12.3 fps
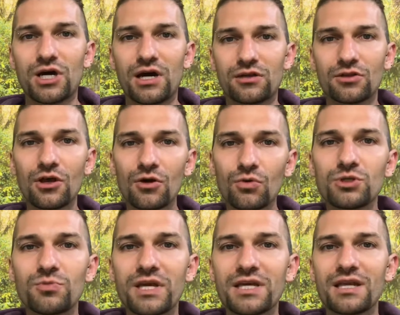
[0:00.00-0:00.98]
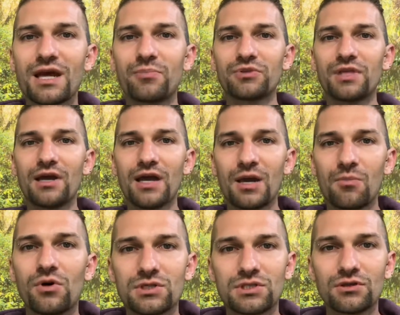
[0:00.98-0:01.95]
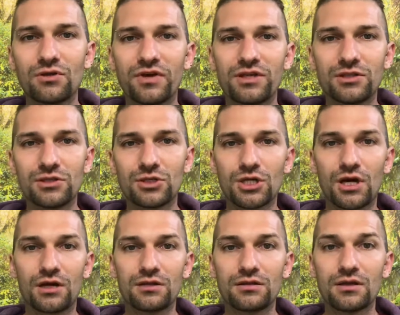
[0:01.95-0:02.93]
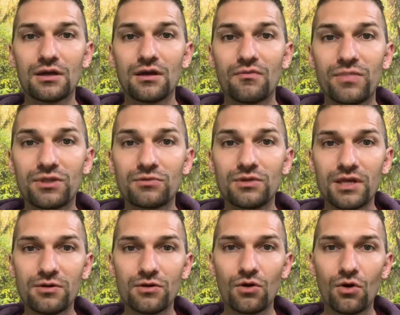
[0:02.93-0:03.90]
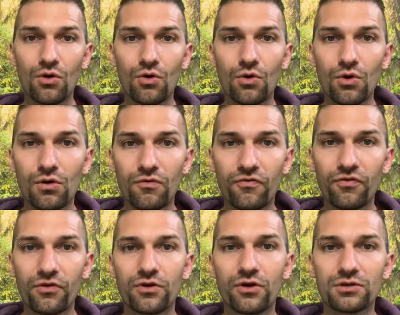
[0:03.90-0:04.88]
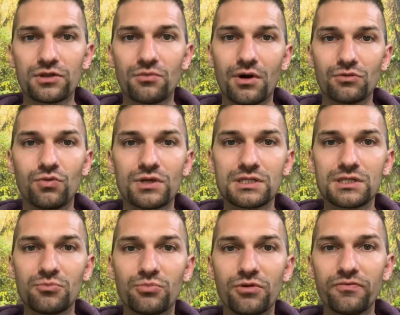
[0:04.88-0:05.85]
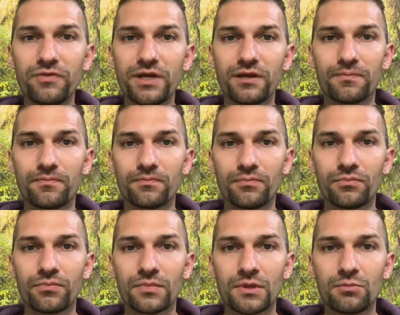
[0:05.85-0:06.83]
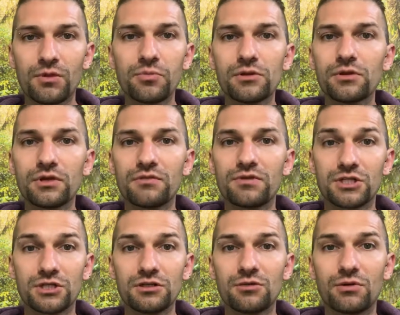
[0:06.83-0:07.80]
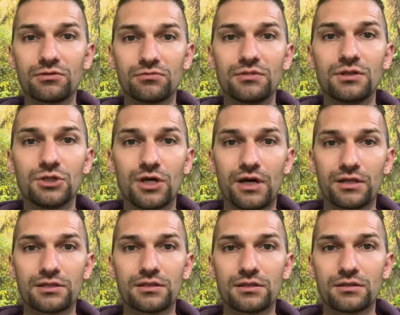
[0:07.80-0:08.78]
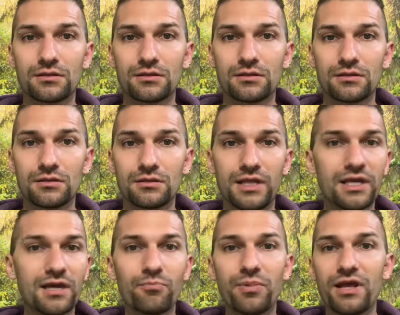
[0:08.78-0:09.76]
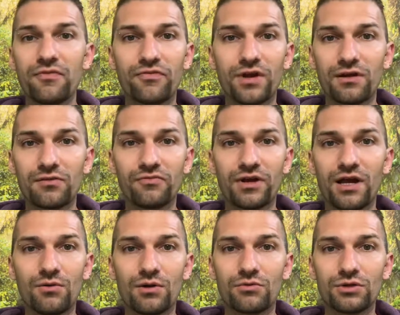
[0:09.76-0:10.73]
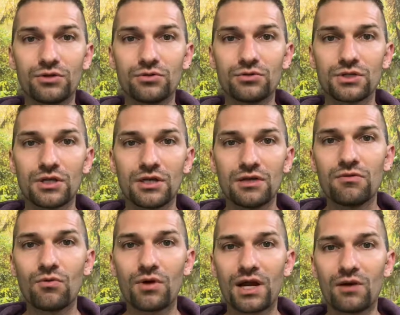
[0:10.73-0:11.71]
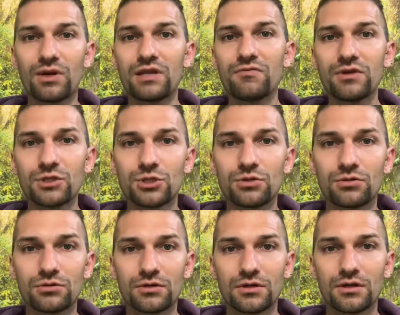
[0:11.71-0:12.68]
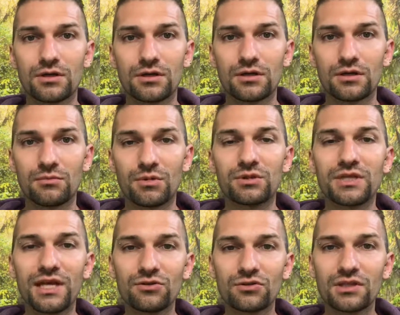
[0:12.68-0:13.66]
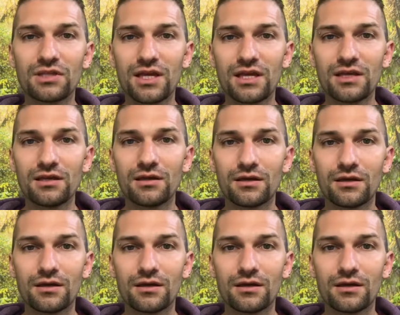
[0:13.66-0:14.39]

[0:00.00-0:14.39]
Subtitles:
chart? Who is making up the most innovative chart? But they all forgot about one simple thing. People don't give a shit about charts. They can play for half an hour with those, even 1 hour, even 2. But at the end of the day,